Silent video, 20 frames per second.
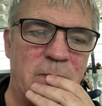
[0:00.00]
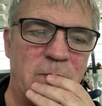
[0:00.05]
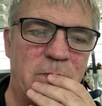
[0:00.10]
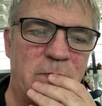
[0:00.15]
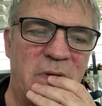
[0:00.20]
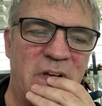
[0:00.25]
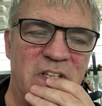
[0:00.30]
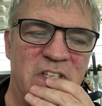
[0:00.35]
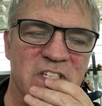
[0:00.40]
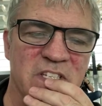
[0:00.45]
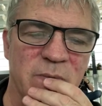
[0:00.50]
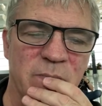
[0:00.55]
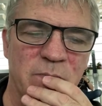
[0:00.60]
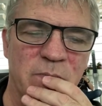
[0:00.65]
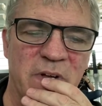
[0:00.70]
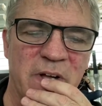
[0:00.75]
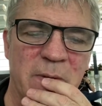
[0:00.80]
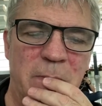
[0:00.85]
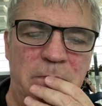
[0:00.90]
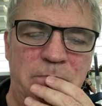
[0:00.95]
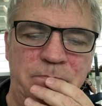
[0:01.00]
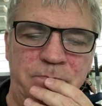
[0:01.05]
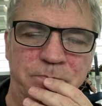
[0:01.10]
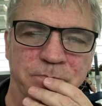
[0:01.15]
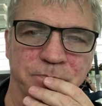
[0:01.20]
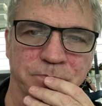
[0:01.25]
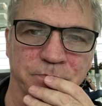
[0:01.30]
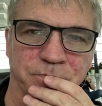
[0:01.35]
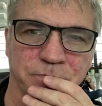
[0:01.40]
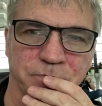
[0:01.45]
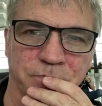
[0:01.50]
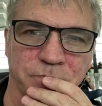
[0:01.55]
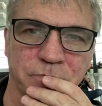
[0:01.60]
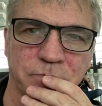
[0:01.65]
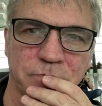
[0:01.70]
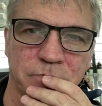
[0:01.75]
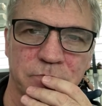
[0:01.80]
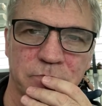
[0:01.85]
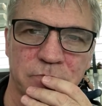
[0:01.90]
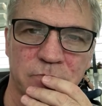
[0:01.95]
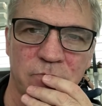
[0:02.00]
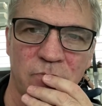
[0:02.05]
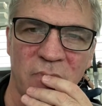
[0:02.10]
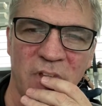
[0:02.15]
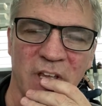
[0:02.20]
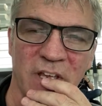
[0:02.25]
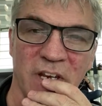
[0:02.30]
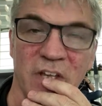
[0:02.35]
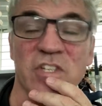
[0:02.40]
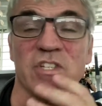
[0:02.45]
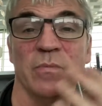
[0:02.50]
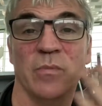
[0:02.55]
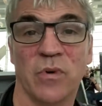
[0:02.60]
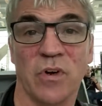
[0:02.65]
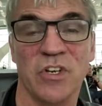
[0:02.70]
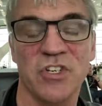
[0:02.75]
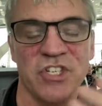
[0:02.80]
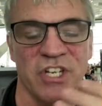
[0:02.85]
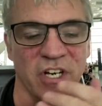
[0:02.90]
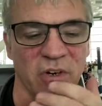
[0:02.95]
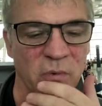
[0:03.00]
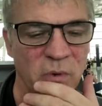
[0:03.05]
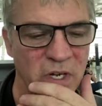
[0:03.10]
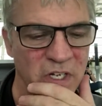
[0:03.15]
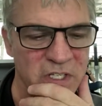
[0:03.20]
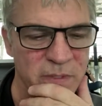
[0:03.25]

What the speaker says: But some more engineering work